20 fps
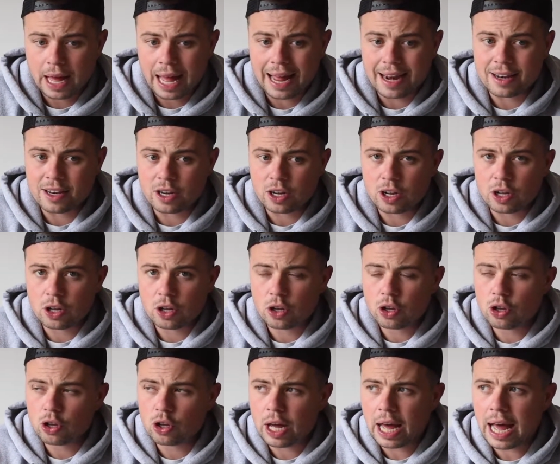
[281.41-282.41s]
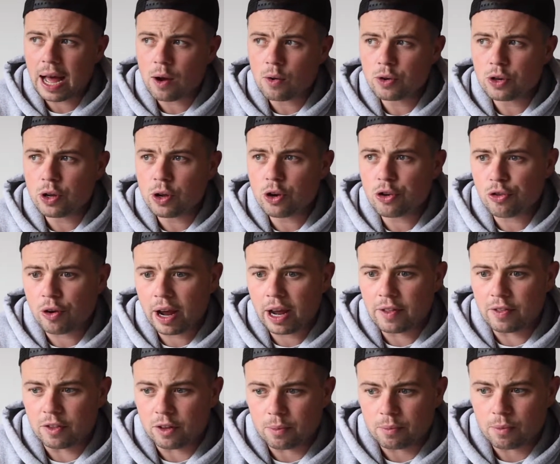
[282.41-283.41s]
And how do you
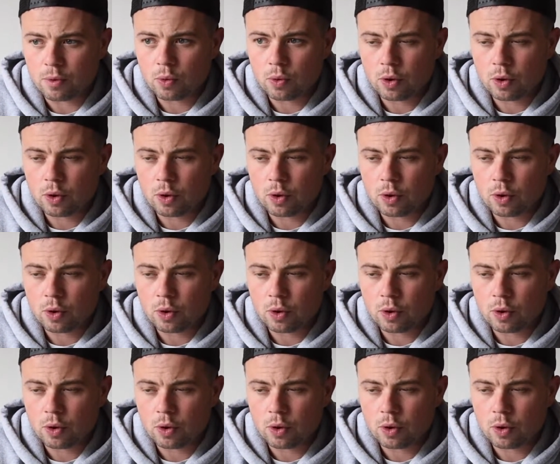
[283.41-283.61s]
train them?